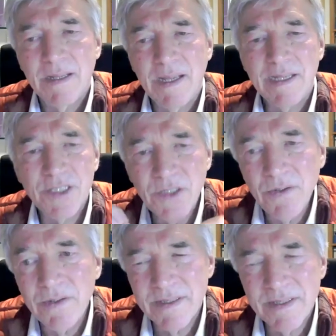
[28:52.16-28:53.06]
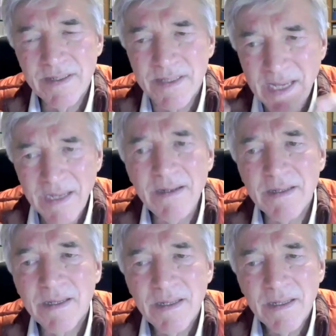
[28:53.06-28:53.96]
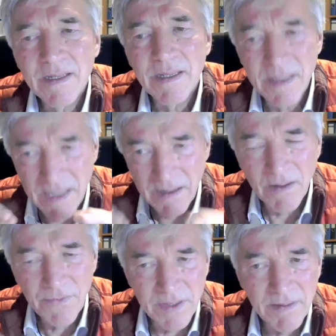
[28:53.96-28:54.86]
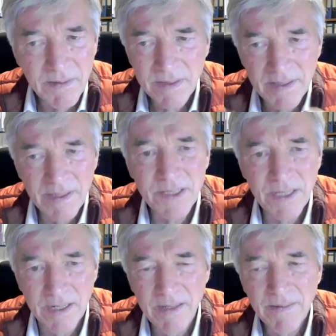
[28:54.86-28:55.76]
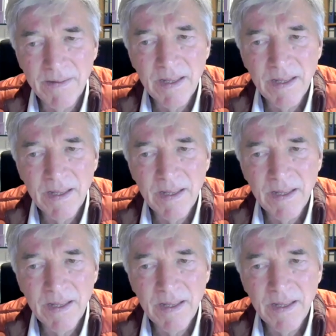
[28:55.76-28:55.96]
Students in the second year of their study,